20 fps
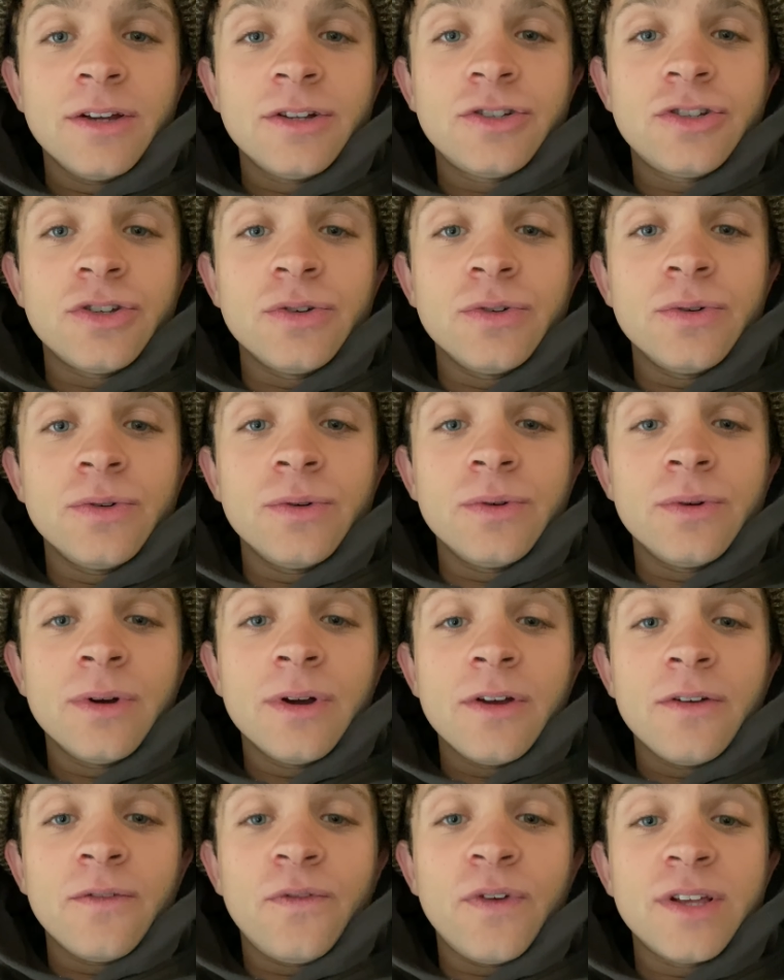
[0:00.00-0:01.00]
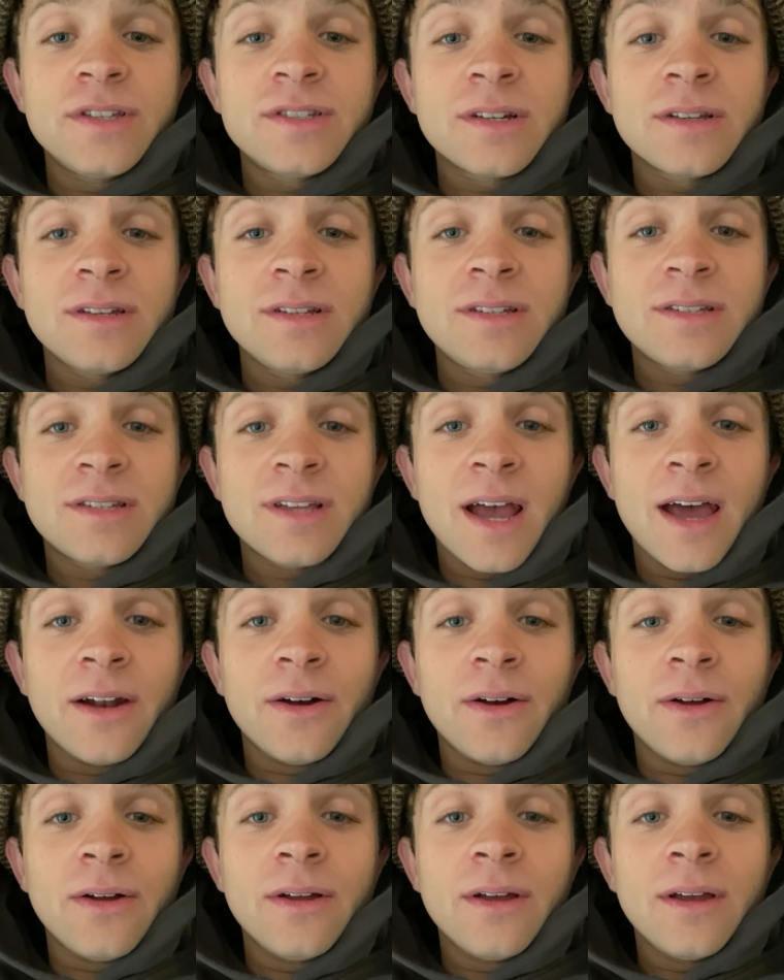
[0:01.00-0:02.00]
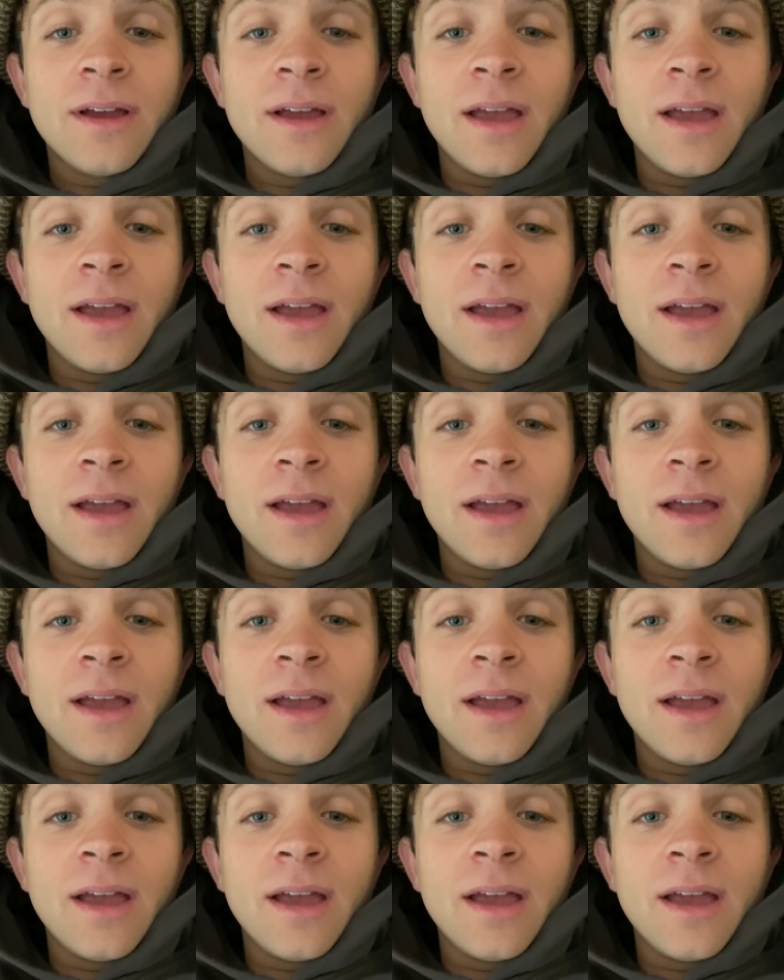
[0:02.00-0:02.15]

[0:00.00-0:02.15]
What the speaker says: to physically settle